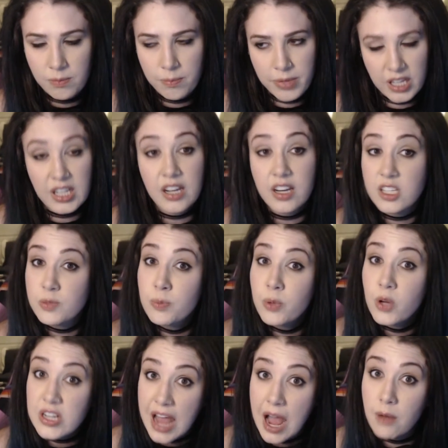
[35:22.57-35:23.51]
but it is
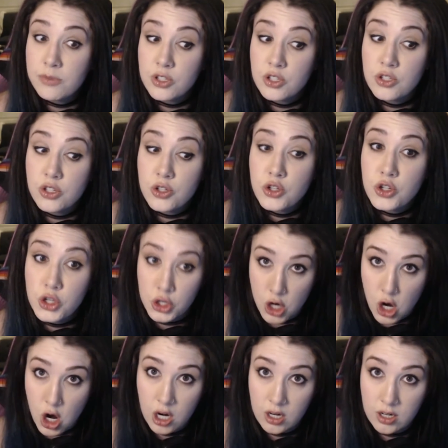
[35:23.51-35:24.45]
pronounced
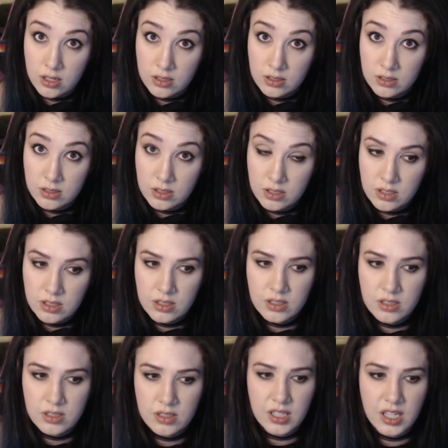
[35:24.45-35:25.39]
char.
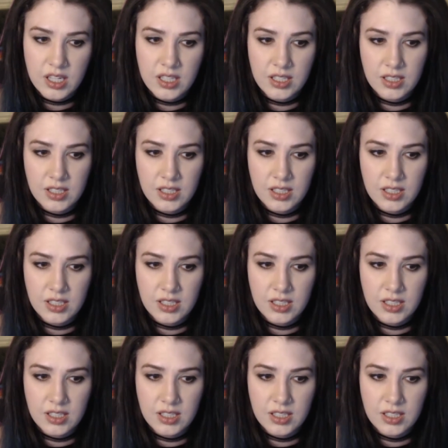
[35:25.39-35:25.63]
Like,